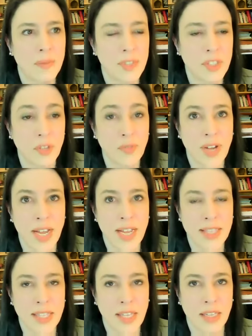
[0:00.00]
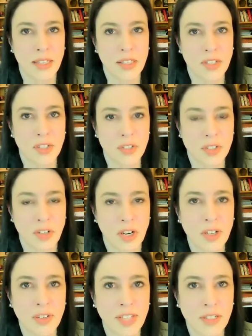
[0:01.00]
You'll find that you're
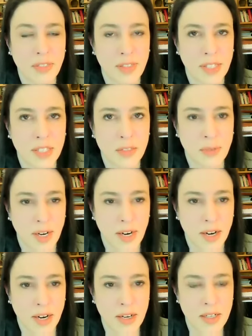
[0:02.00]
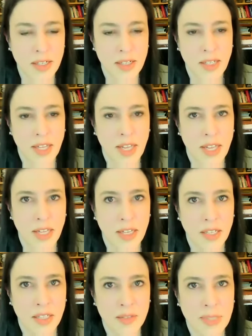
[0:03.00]
stronger than you think you are.
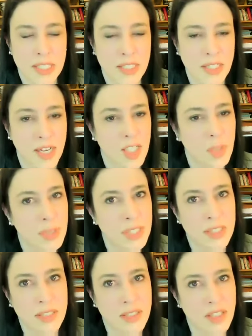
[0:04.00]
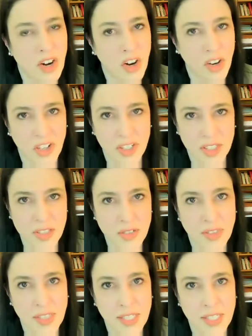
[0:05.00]
It's not going to be as hard as you
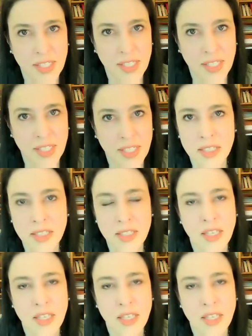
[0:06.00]
think it is.